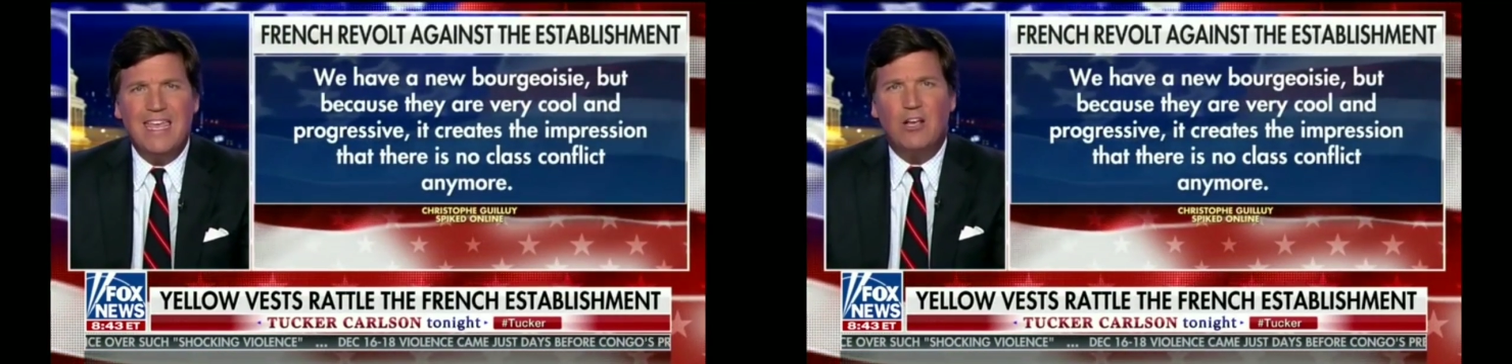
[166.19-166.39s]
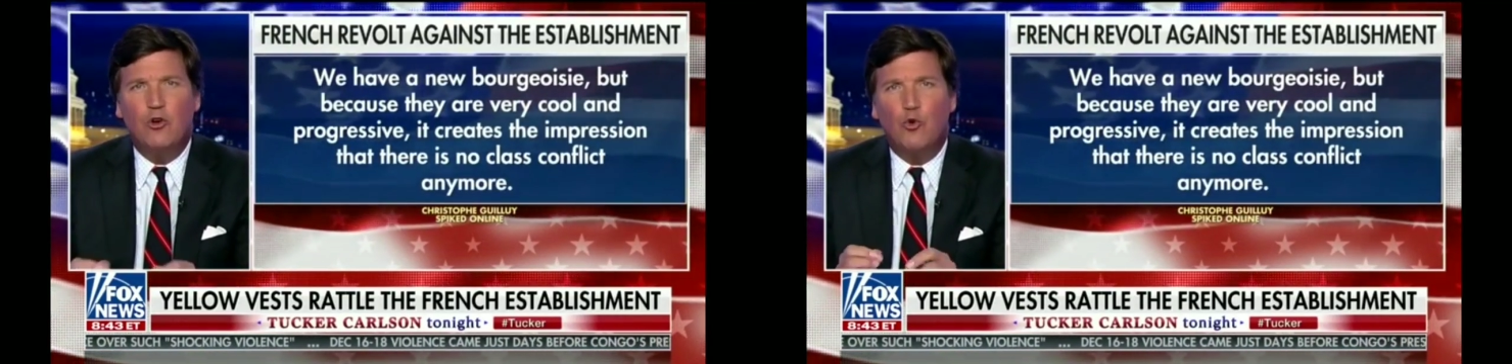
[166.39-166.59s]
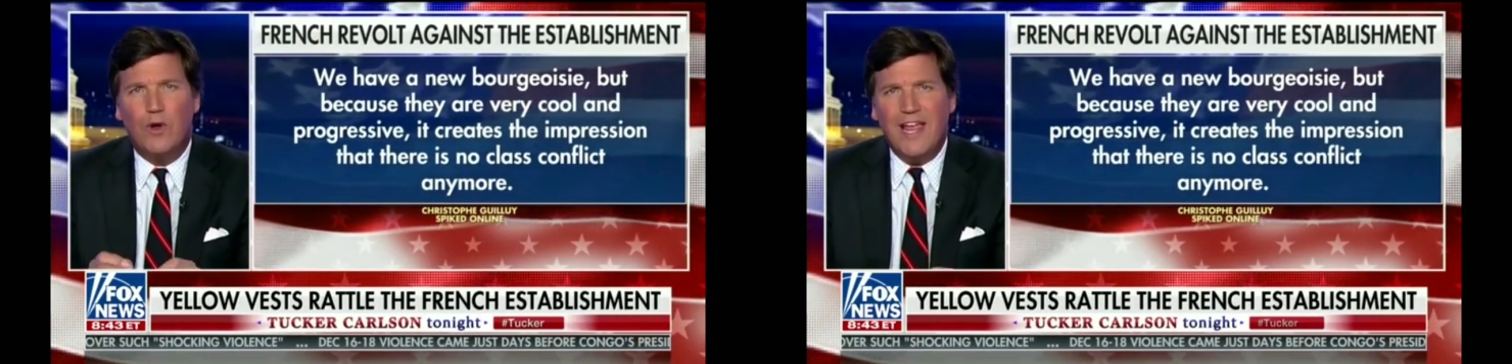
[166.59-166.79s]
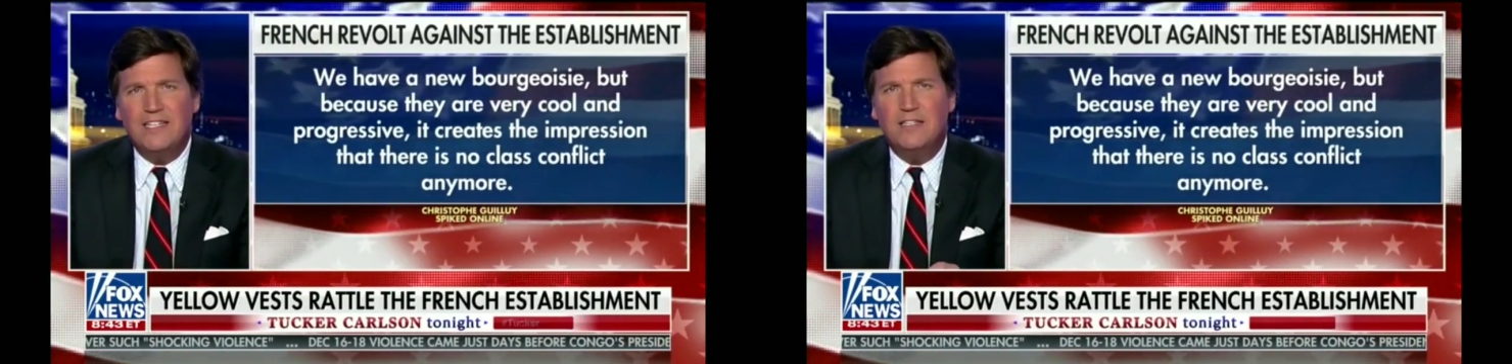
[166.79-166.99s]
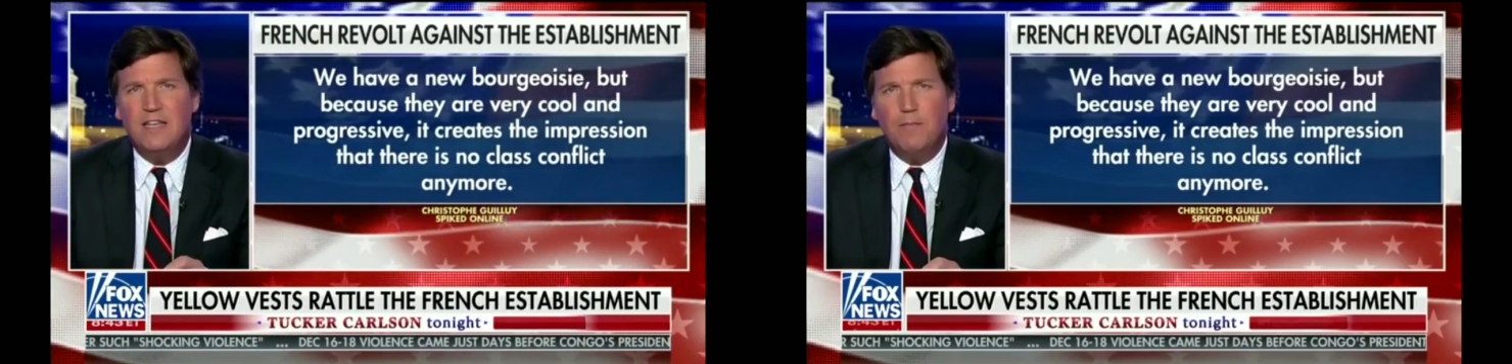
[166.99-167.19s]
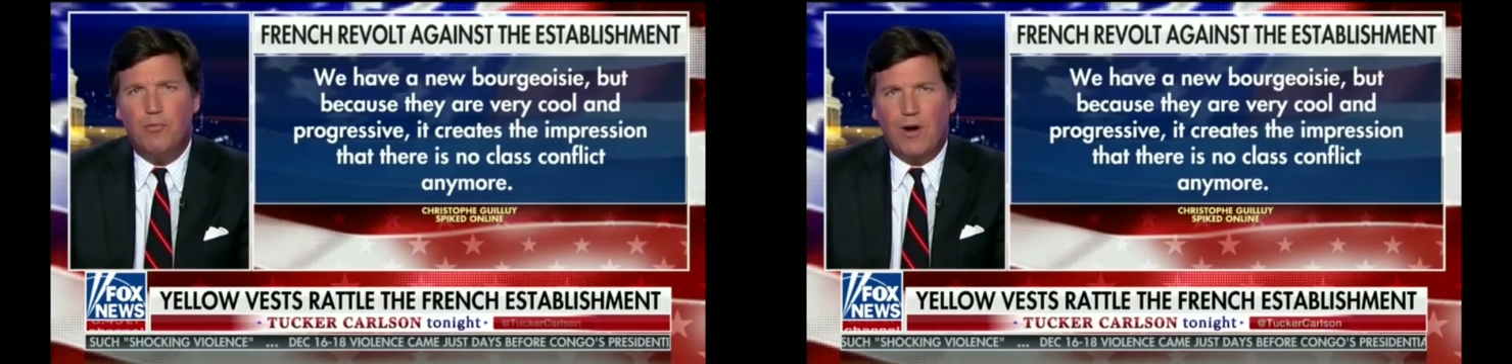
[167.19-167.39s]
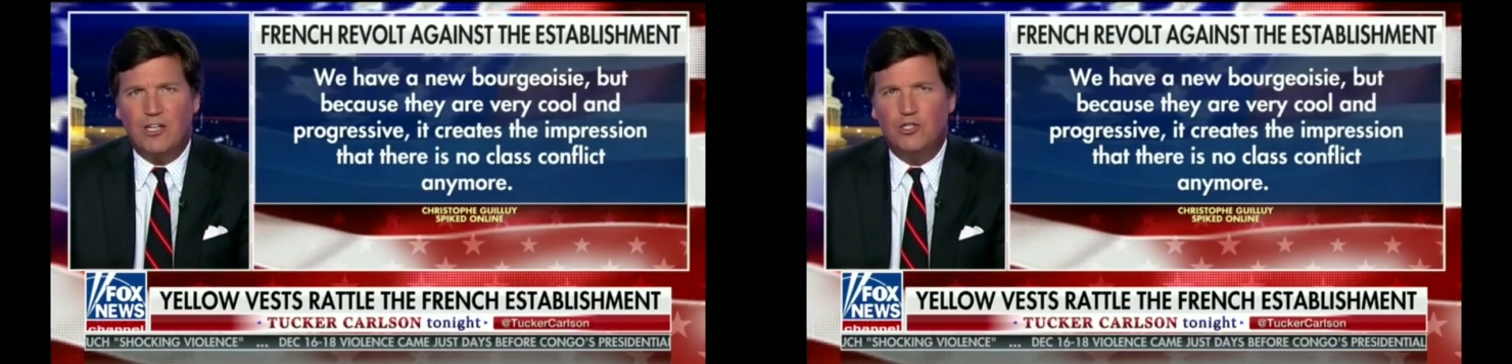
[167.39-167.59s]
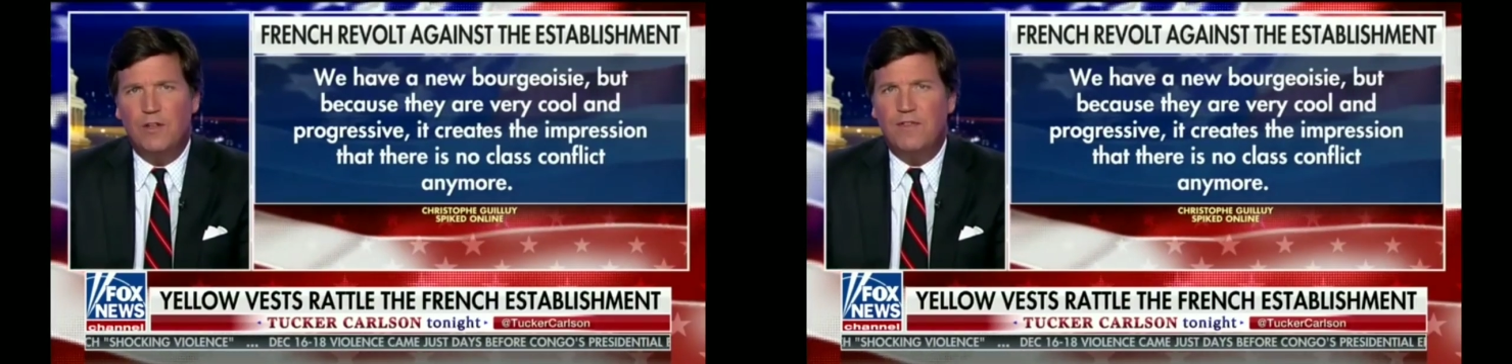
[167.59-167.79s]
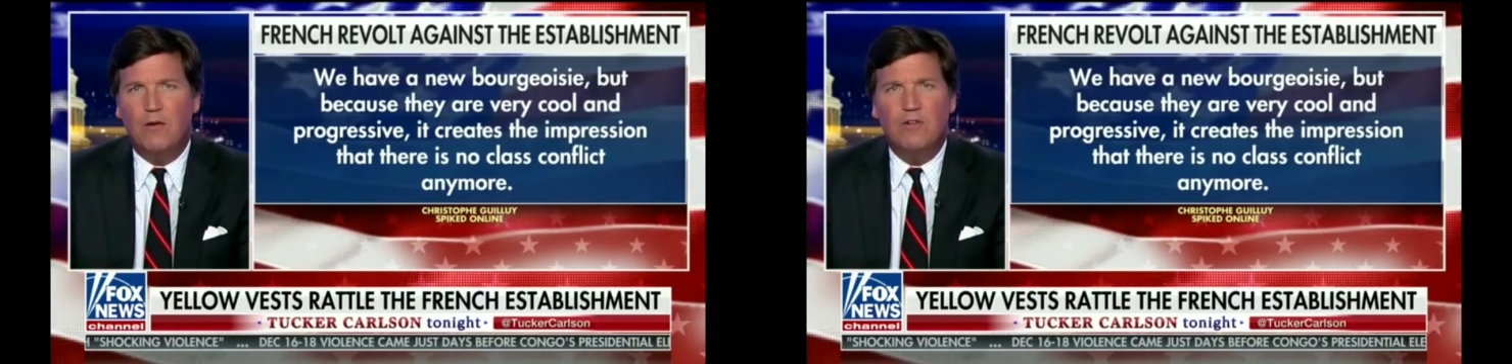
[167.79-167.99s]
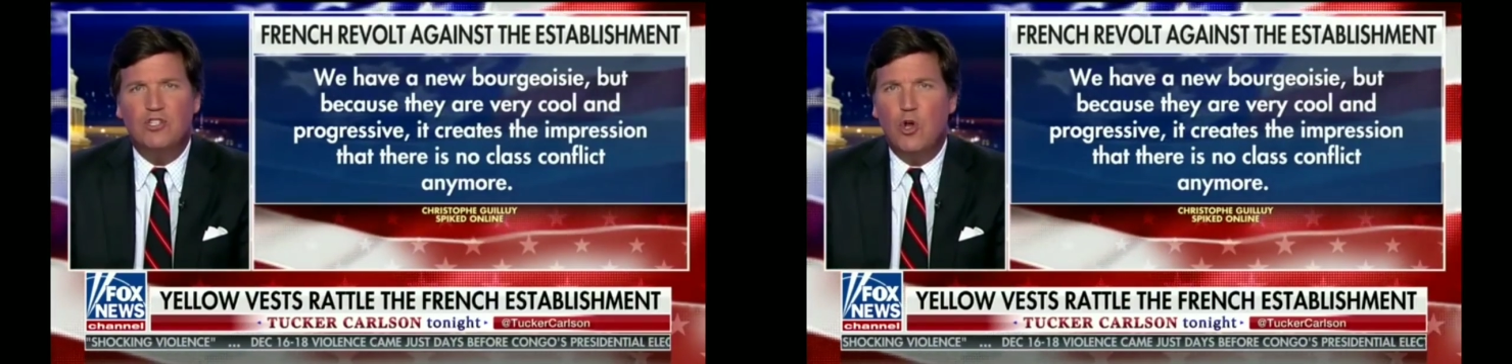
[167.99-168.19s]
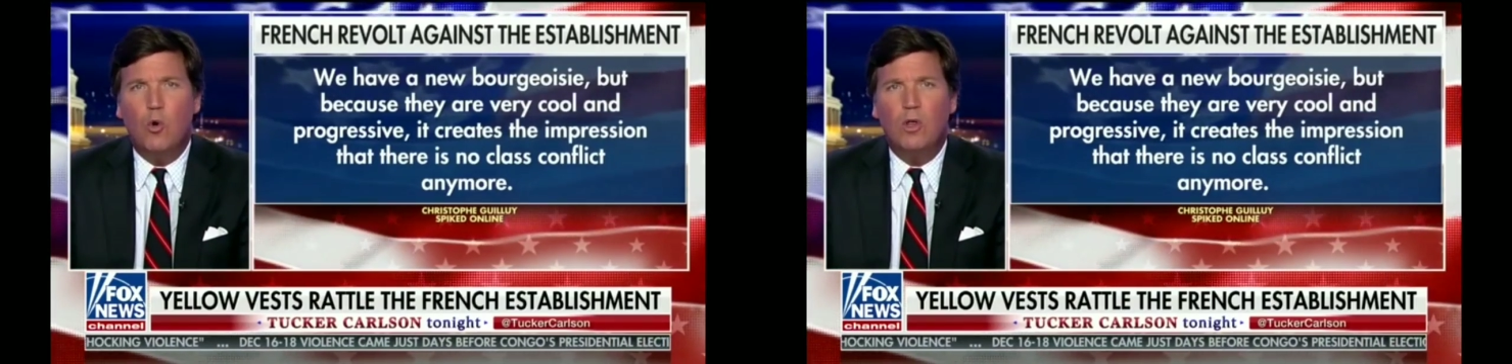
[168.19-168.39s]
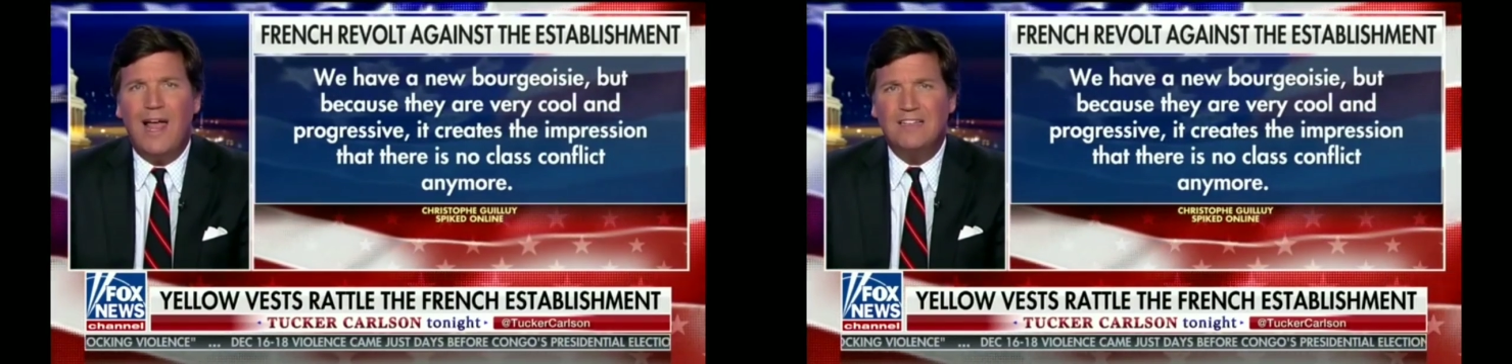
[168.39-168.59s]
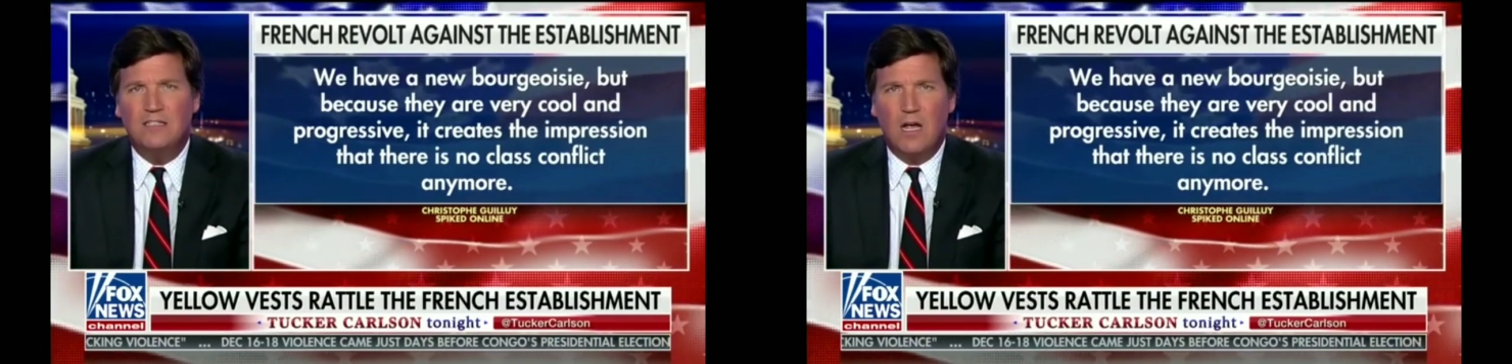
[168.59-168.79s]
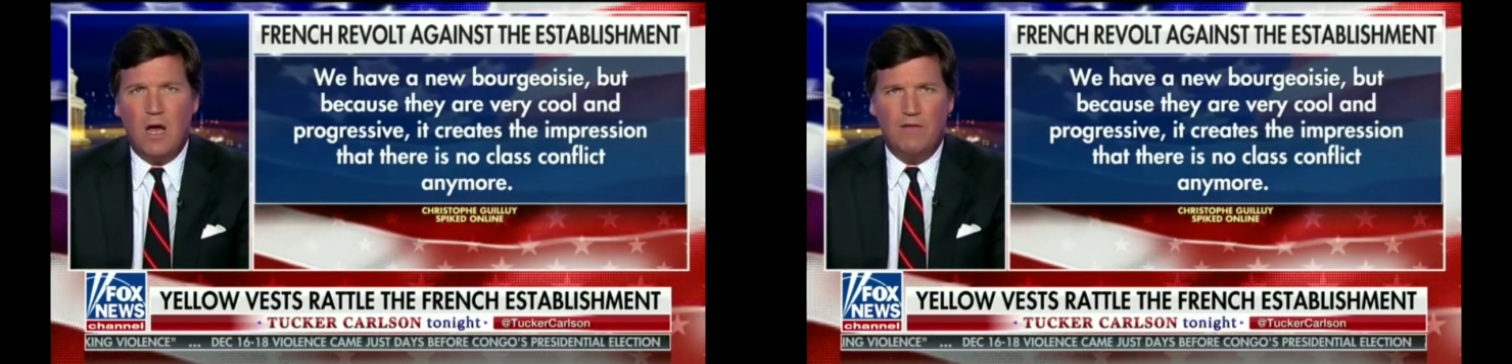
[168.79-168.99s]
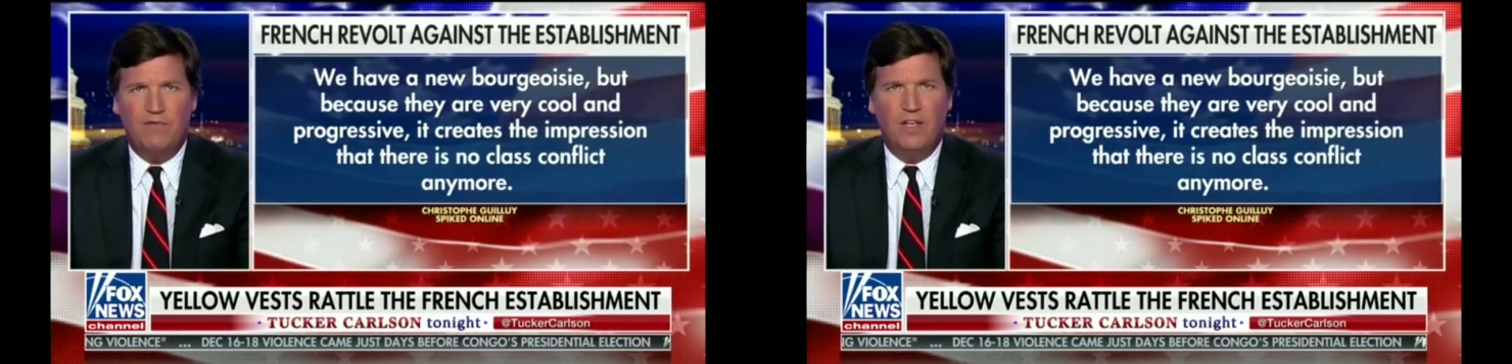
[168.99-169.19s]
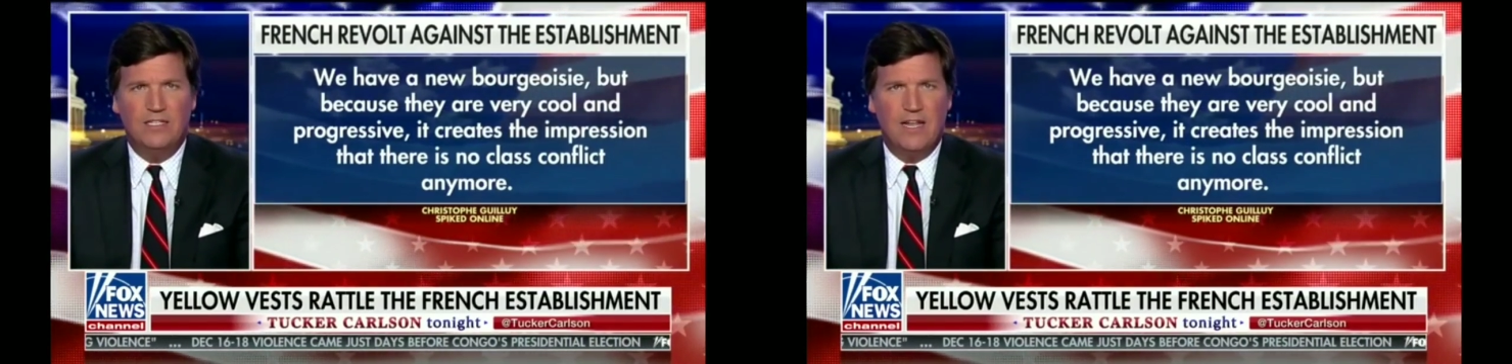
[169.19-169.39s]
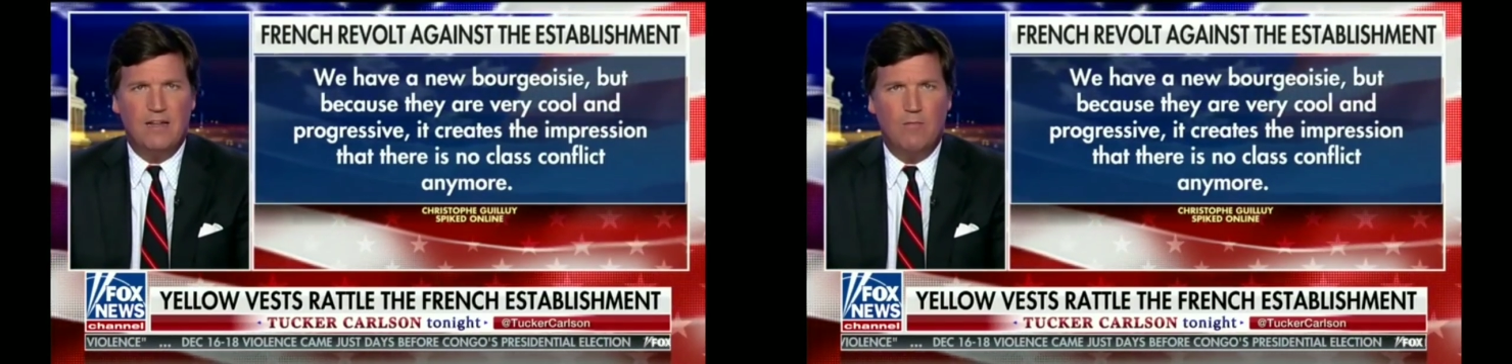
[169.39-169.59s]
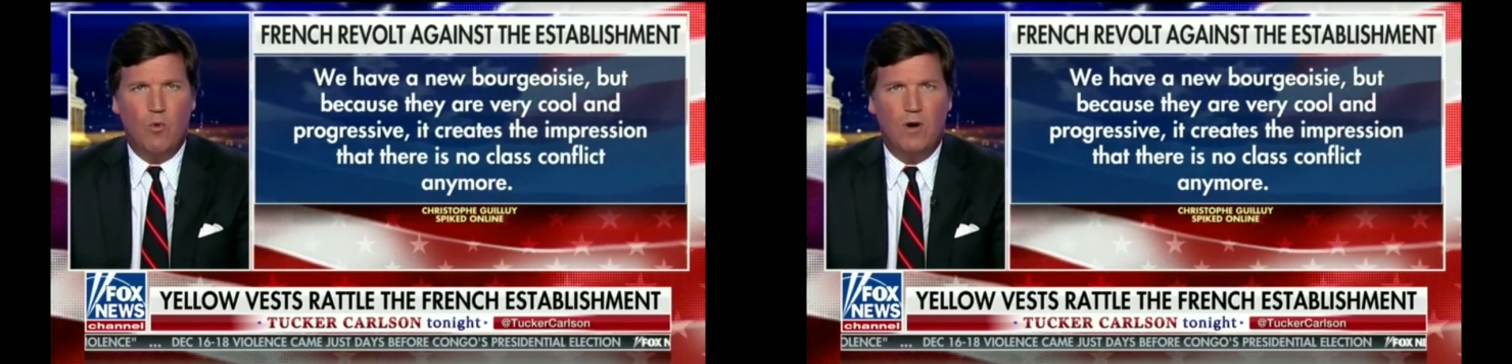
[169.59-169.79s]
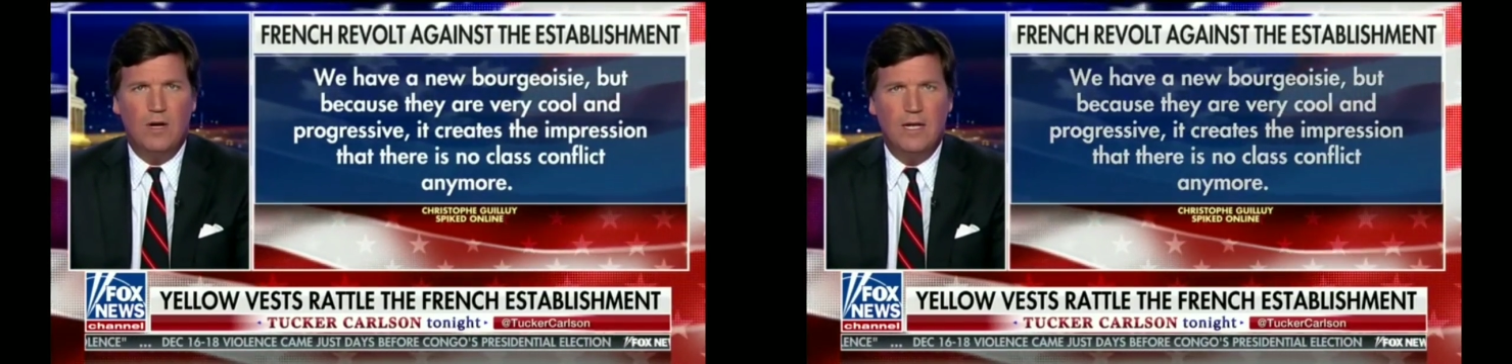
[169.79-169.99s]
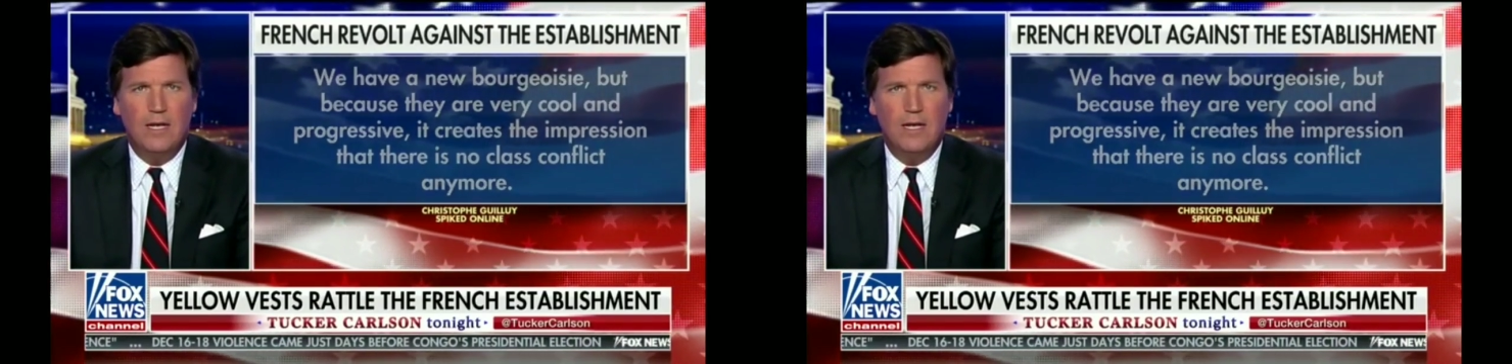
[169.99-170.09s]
it creates the impression that there is no class conflict anymore.